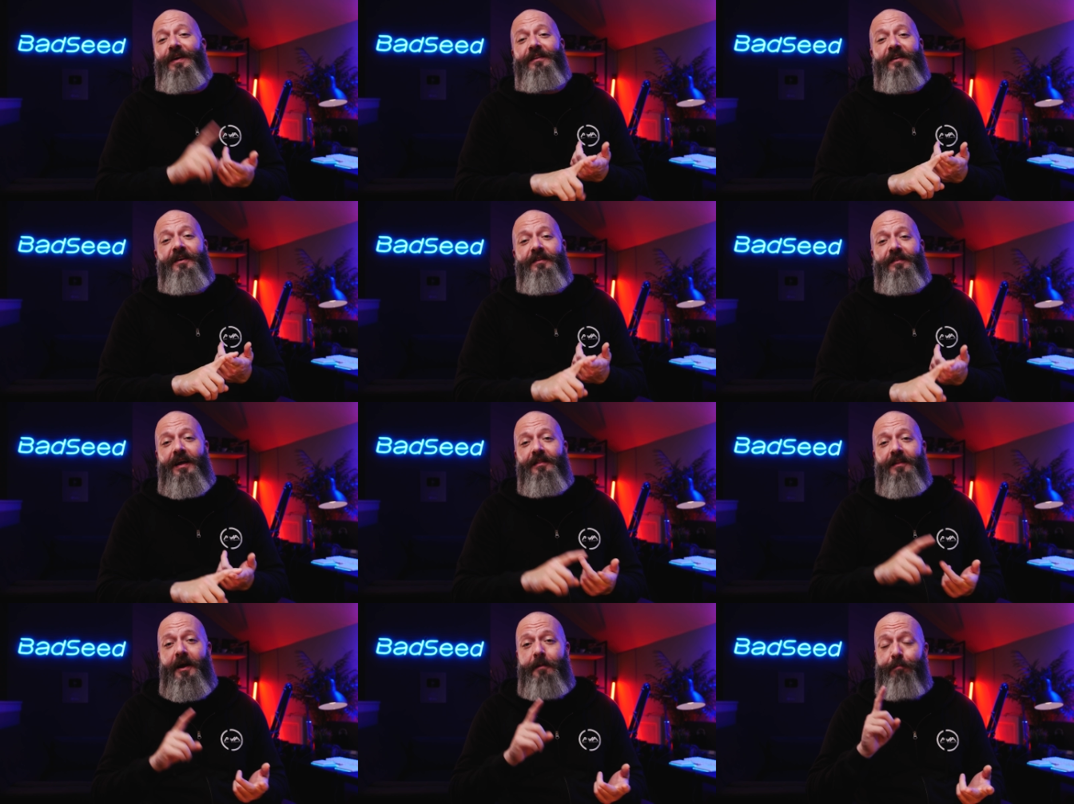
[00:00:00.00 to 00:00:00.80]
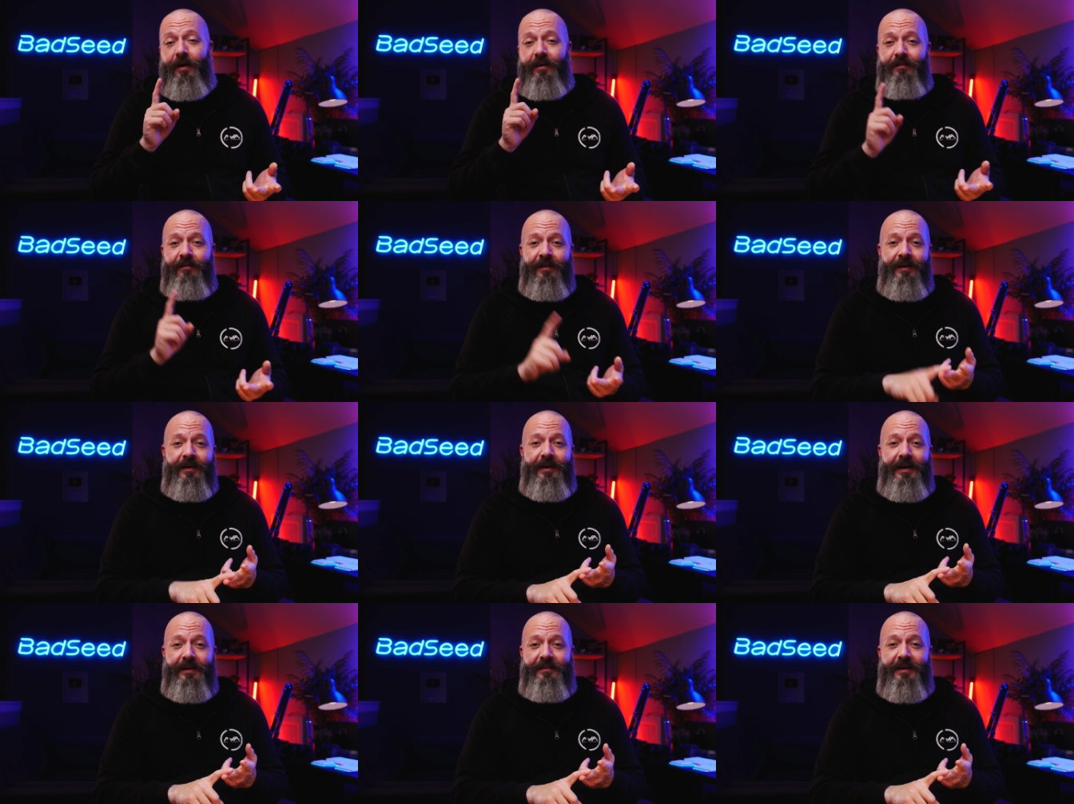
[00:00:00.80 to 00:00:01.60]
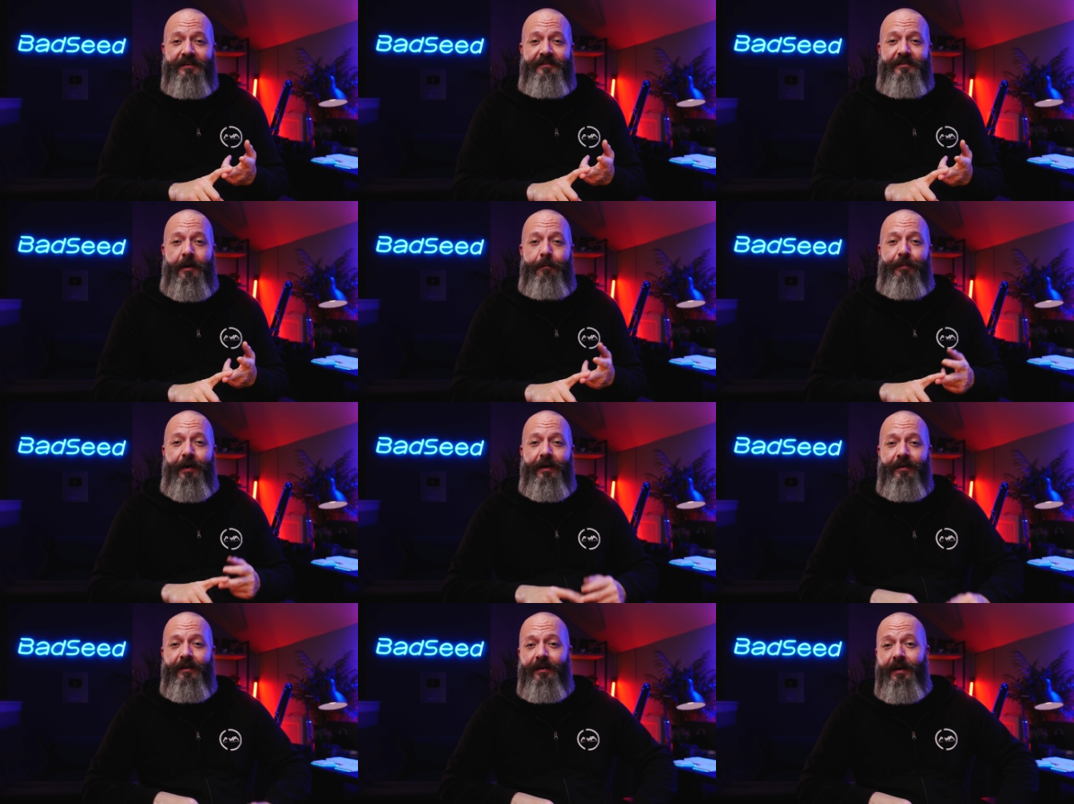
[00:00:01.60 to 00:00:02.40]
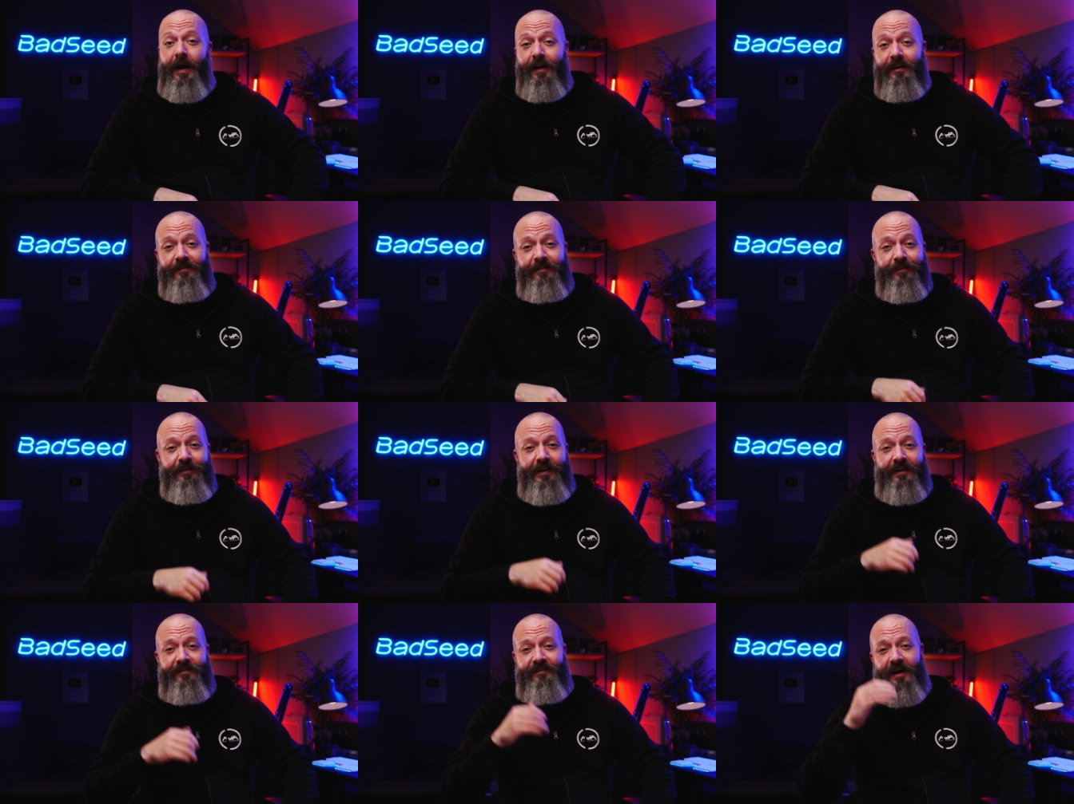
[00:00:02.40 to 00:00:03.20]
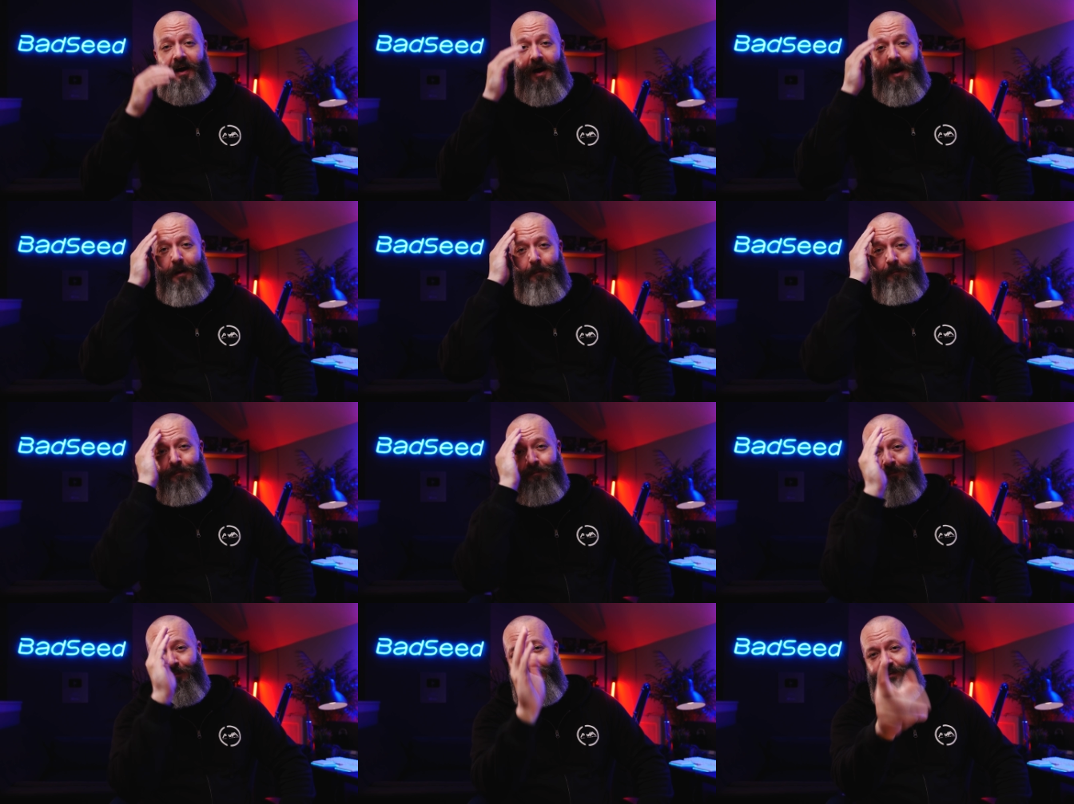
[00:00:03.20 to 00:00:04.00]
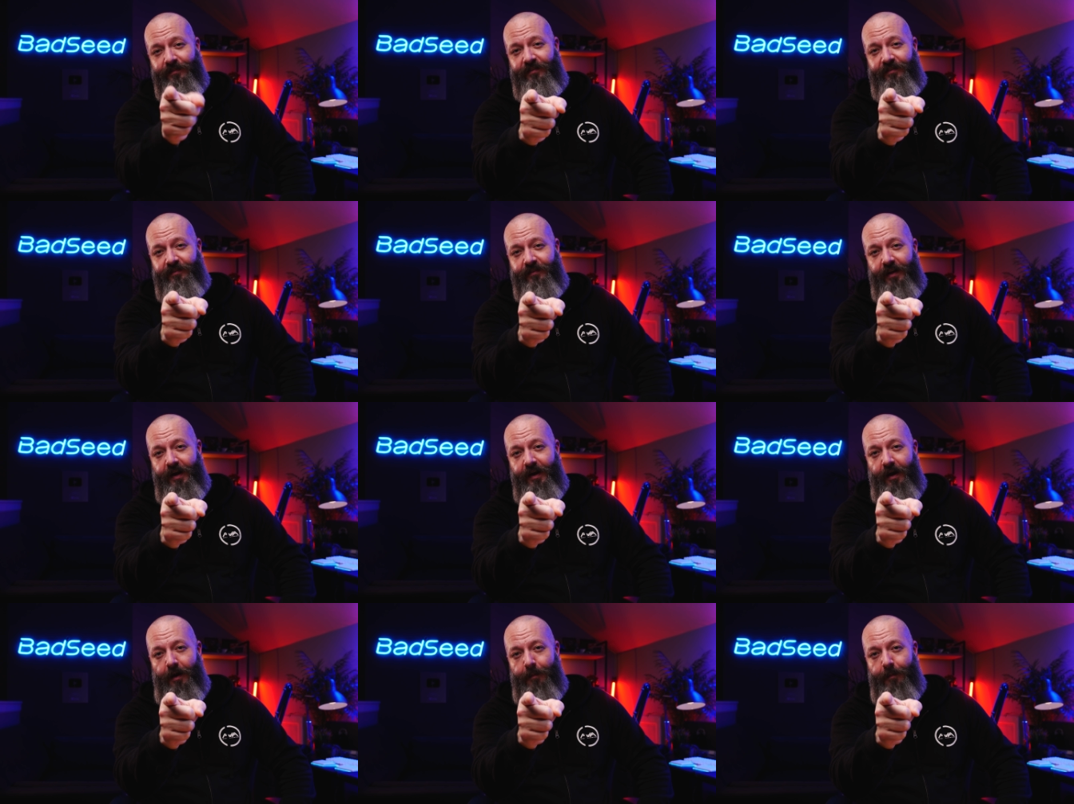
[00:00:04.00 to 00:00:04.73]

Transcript: forget to hit that like button, hit that sub button. And until next time, stay